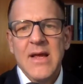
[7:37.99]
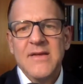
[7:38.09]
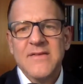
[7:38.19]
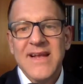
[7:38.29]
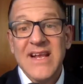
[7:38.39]

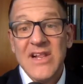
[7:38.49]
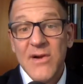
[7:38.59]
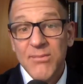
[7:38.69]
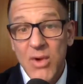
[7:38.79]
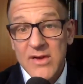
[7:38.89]
Cite a
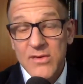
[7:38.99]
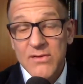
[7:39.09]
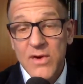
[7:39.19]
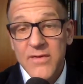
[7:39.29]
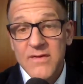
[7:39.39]
clear product or
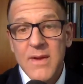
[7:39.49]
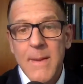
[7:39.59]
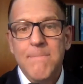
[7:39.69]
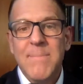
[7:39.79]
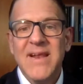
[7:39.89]
service
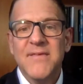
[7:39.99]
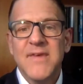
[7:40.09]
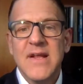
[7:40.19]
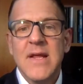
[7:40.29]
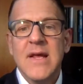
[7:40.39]

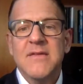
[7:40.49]
benefit,